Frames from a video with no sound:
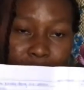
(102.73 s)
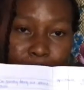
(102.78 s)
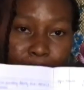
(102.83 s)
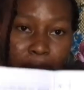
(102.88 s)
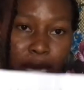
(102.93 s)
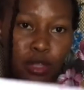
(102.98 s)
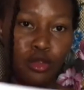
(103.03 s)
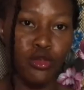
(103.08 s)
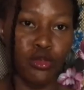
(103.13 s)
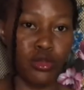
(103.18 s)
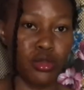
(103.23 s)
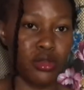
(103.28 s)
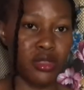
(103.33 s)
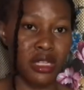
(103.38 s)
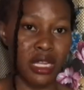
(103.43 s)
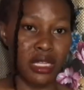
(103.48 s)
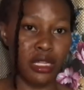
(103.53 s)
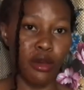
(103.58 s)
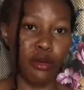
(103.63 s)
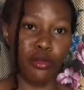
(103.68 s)
in my
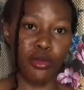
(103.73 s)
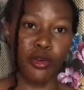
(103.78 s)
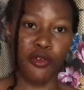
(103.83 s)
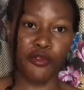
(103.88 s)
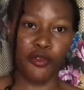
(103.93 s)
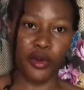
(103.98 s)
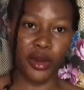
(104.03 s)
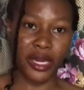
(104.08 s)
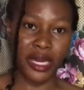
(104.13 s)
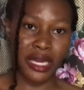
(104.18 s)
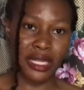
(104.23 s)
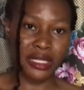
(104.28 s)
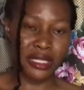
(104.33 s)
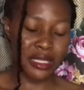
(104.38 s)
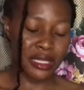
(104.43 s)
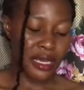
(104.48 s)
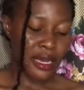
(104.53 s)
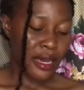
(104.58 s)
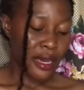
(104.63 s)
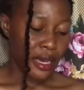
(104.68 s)
notes that I'll not forget
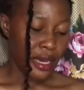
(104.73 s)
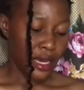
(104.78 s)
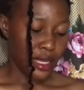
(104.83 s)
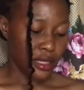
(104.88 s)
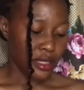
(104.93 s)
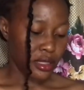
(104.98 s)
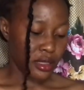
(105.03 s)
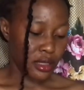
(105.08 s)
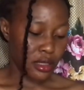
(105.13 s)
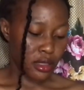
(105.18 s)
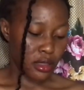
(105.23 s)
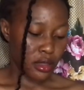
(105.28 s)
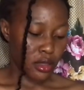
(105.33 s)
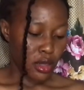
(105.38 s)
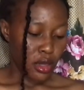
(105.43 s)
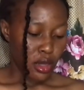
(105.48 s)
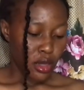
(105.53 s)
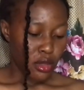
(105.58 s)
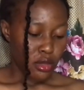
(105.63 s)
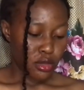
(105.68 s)

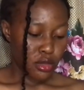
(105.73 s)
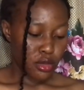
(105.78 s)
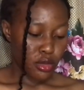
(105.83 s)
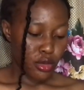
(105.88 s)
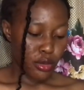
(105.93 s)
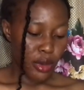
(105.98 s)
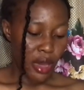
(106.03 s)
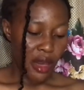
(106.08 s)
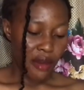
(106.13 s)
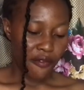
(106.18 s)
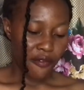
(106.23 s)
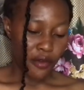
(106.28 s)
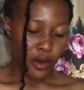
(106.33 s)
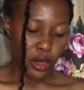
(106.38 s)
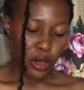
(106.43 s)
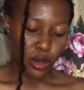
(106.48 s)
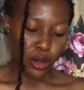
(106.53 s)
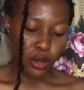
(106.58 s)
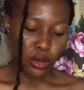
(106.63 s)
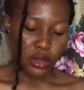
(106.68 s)
anything. So we have
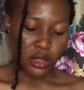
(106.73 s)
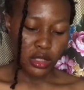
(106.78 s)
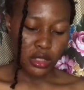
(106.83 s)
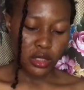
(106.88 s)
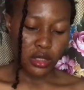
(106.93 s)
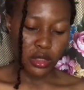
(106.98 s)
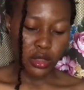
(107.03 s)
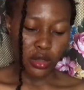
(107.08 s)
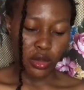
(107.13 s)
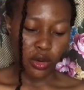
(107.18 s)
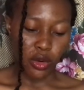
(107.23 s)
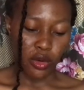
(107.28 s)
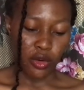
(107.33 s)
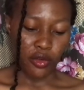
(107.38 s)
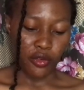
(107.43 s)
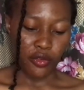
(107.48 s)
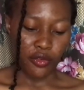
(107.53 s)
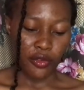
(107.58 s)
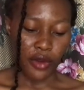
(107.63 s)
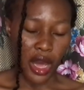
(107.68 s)
Faculty
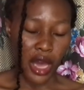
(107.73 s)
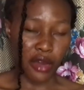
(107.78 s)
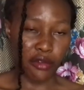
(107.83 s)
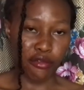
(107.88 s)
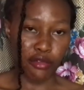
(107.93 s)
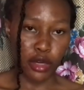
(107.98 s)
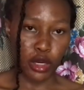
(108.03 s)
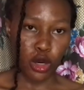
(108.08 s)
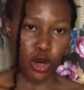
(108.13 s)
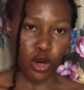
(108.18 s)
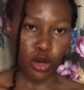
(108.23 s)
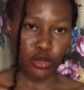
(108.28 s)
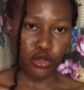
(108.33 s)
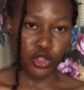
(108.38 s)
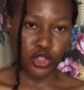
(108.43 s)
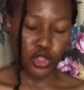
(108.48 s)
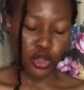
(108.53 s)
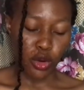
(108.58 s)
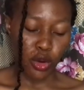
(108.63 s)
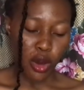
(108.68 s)
of
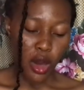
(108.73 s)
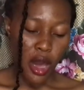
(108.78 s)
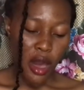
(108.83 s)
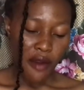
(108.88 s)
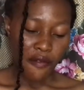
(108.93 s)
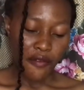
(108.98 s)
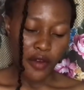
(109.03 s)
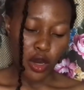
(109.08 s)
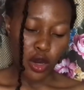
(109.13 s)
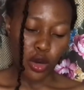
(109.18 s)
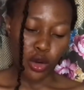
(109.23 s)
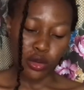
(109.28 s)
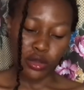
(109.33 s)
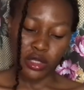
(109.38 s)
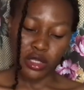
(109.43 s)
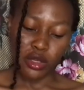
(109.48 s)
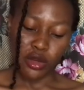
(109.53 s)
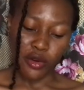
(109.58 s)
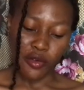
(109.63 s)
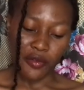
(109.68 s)
Agriculture,
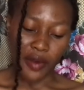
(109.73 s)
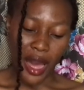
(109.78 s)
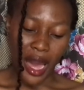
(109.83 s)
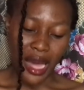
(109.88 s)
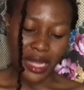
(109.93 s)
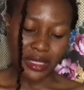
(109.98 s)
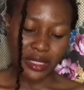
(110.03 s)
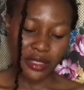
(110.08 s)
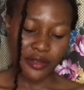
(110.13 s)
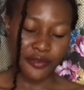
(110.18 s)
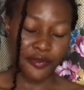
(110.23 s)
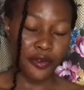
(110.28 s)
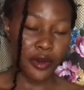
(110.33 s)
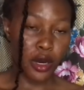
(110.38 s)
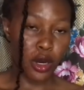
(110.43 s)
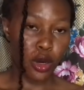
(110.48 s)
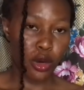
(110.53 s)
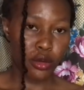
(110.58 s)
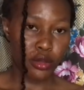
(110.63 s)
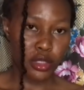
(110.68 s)
Faculty of Arts,
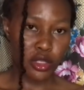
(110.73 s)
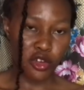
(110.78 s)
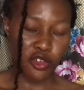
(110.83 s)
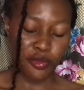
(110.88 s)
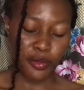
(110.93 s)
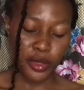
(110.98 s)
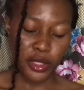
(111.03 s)
Faculty